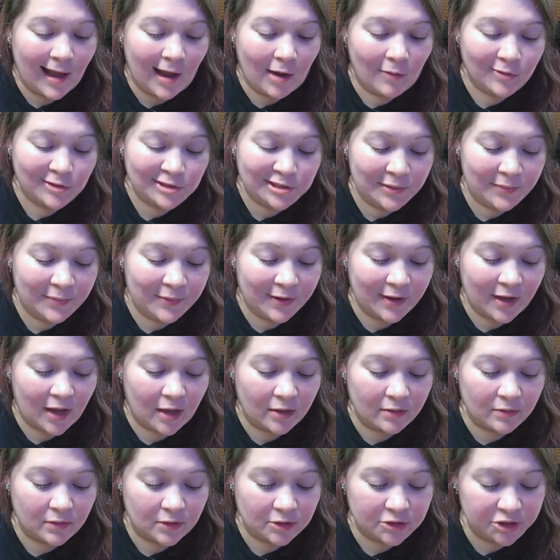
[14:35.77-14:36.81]
I wish I would have
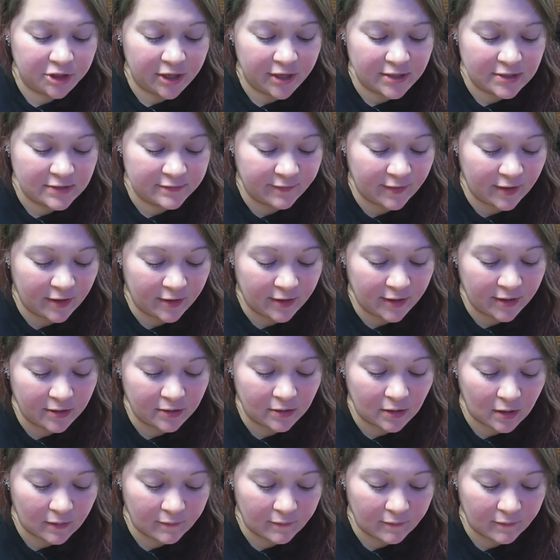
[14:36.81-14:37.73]
gotten the Chase variant,